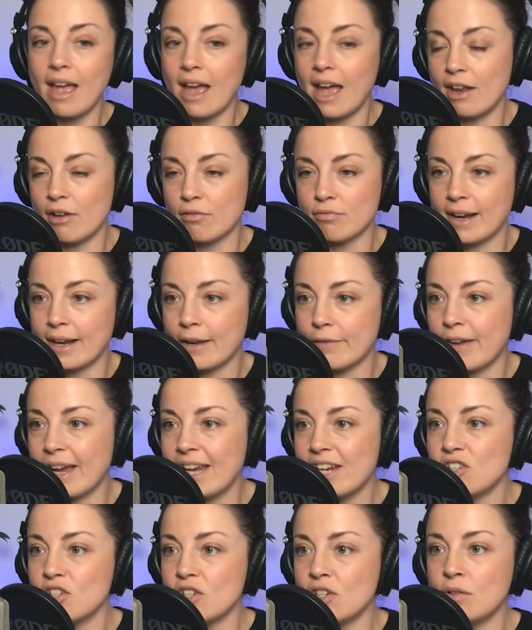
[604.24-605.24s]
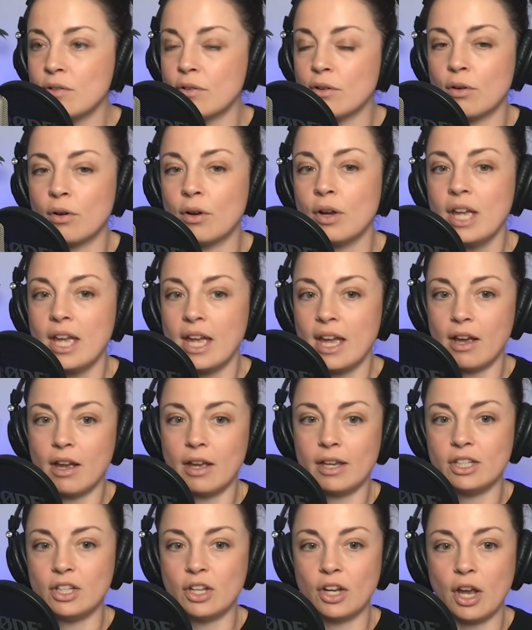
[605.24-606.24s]
a renovation or, uh,
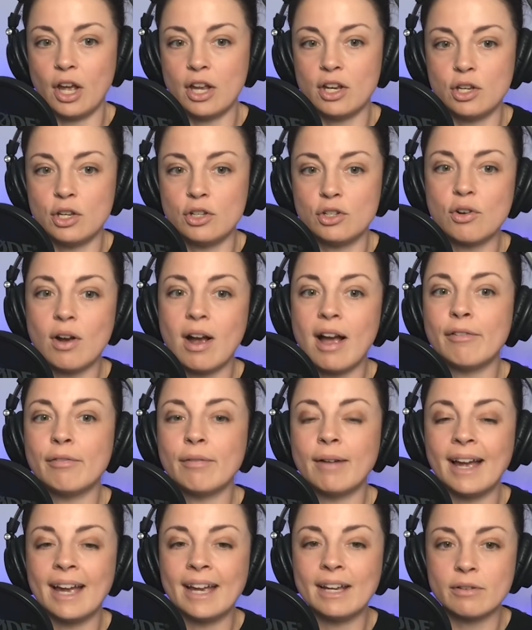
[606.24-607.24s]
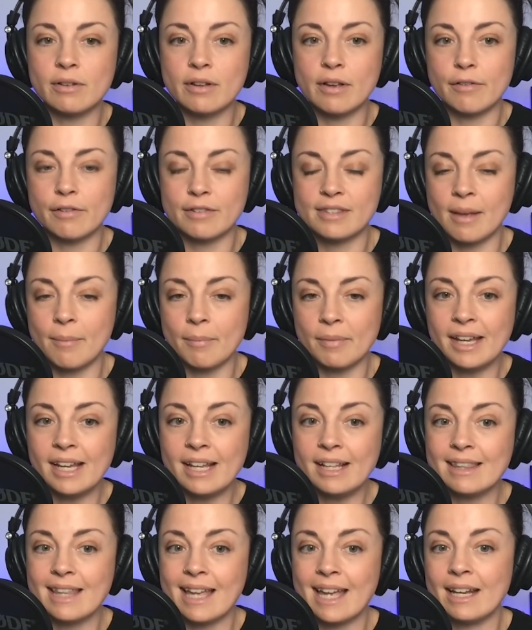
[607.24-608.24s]
you know, a new driveway or
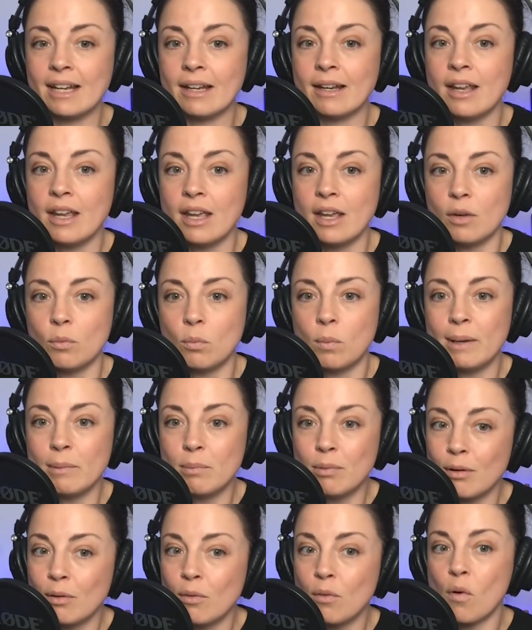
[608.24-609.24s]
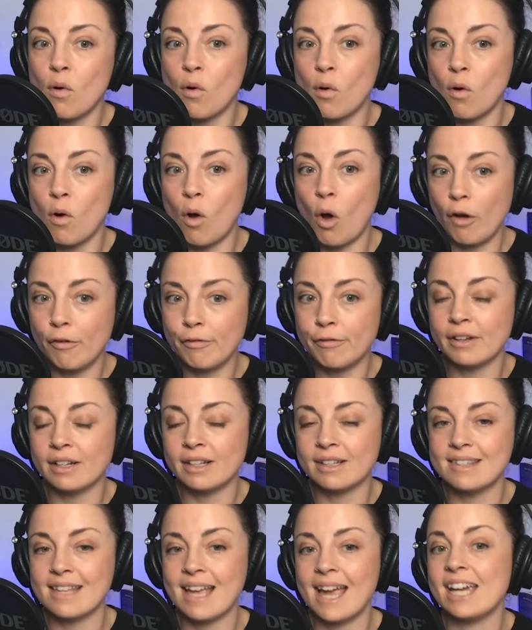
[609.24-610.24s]
something. Then we will often
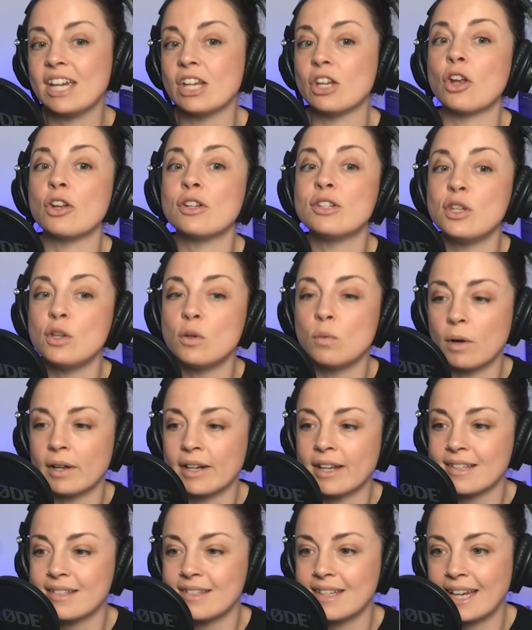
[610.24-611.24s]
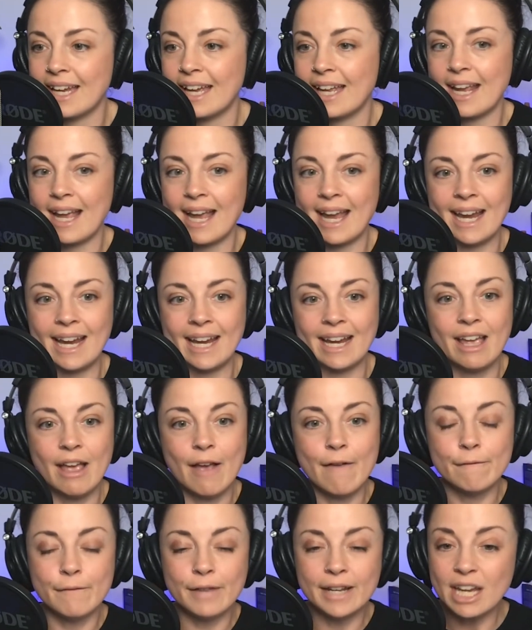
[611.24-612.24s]
say, you know, do you want us to get a
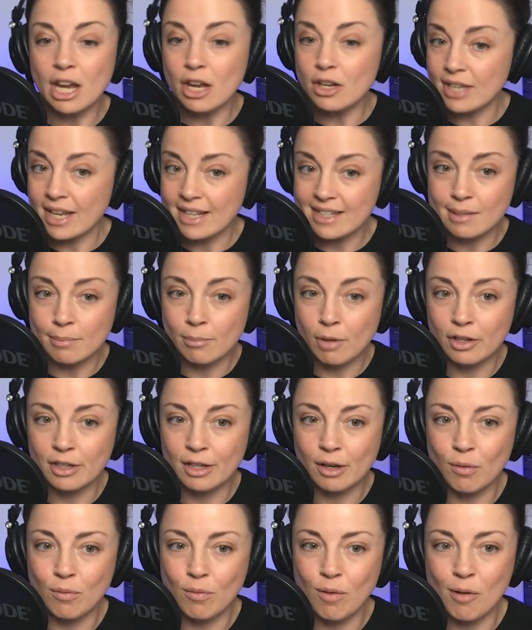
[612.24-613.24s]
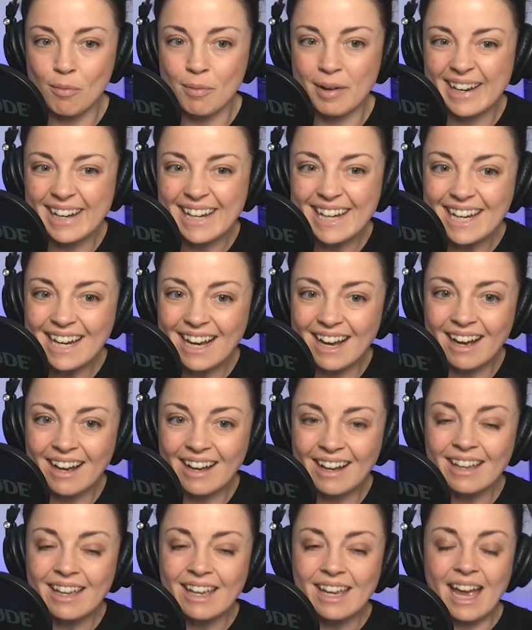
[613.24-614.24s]
video testimonial while we're
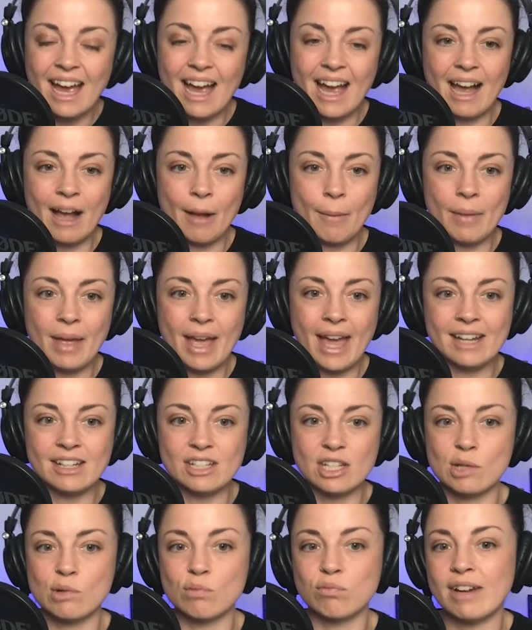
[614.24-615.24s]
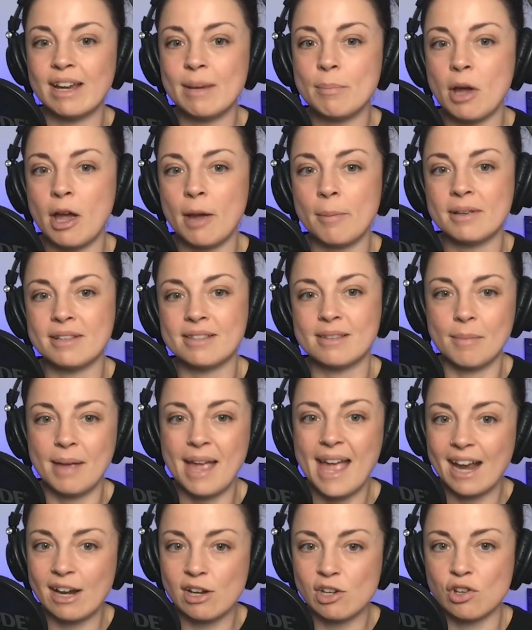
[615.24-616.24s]
here um, and just repurpose some
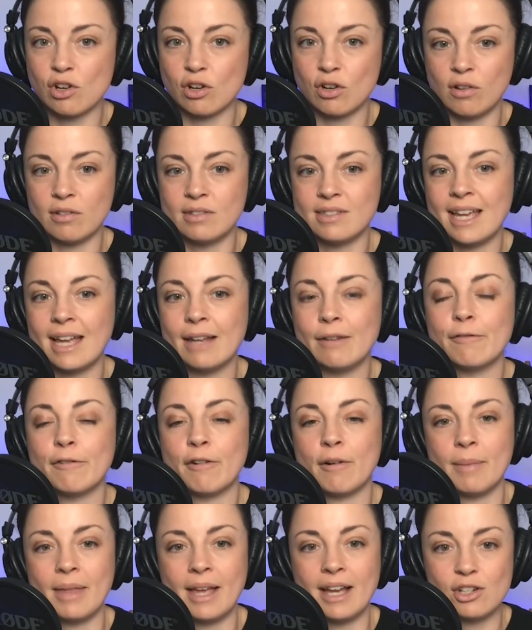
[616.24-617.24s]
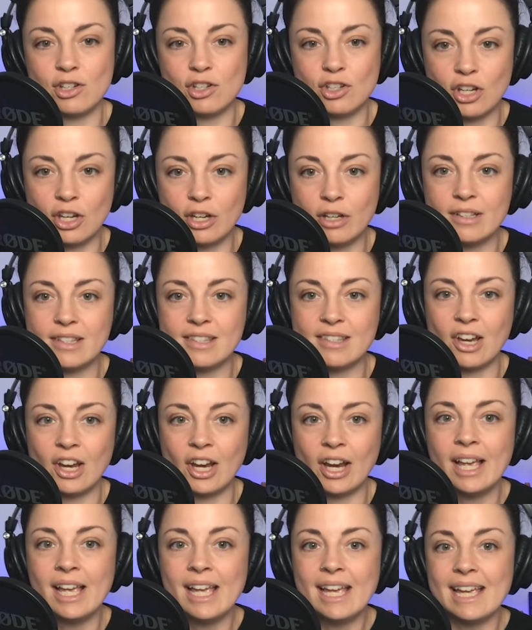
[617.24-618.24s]
extra content from that shoot?
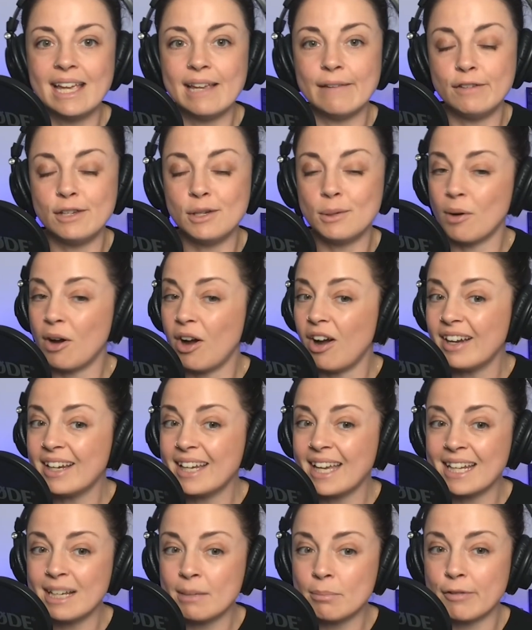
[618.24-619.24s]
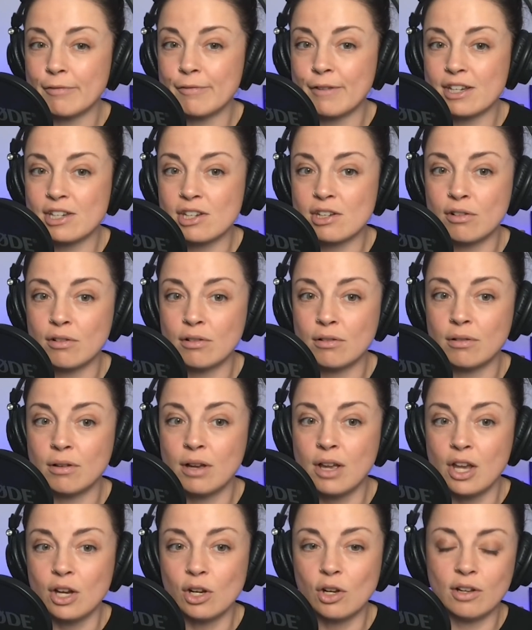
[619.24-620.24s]
So if you are getting professional
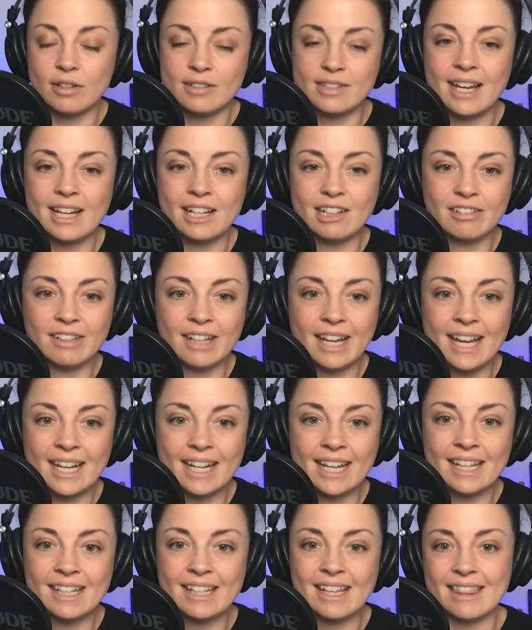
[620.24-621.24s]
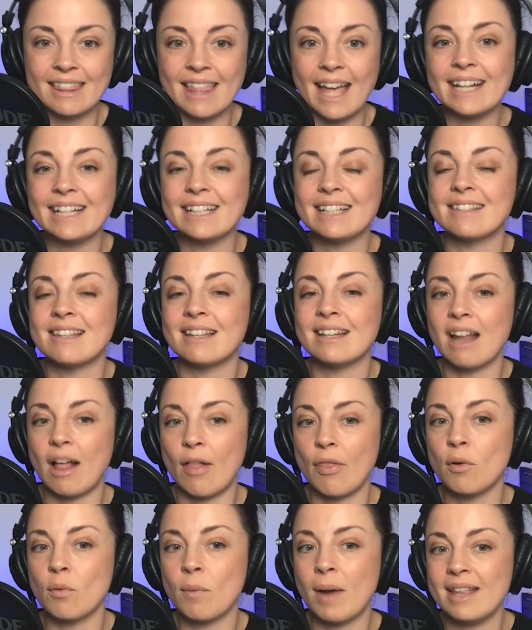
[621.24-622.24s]
content created, that is
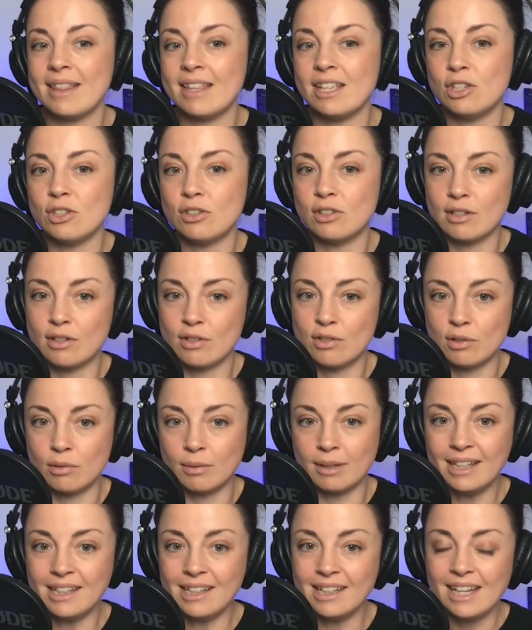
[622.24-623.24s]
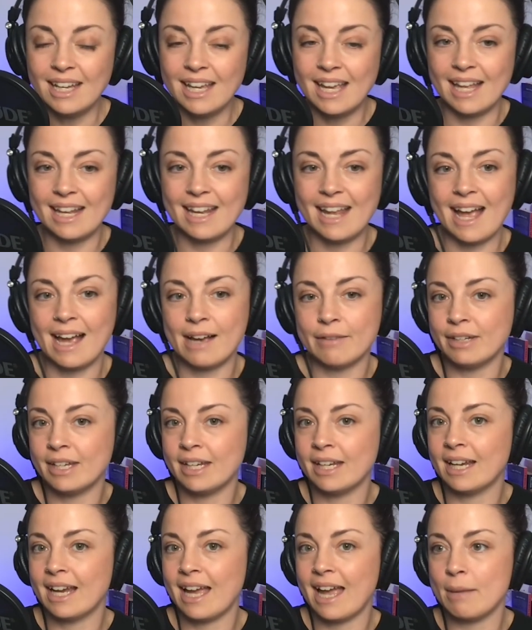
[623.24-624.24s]
another way that you can do it. And
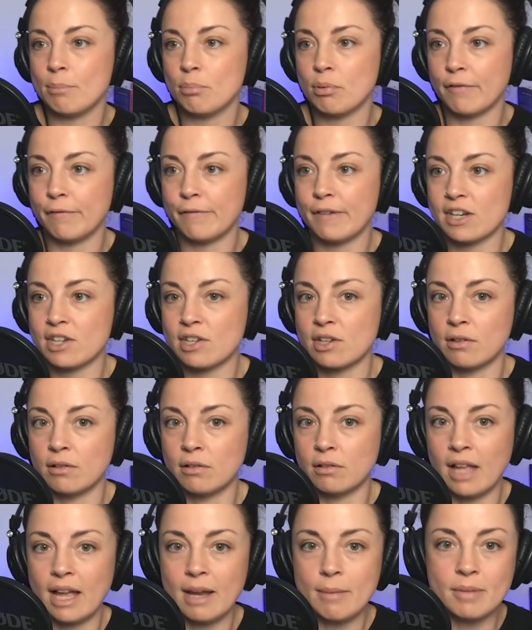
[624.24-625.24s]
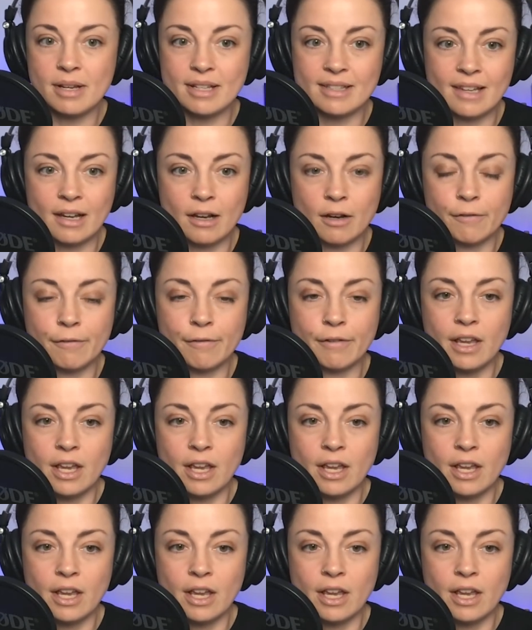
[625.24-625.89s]
having a professional like myself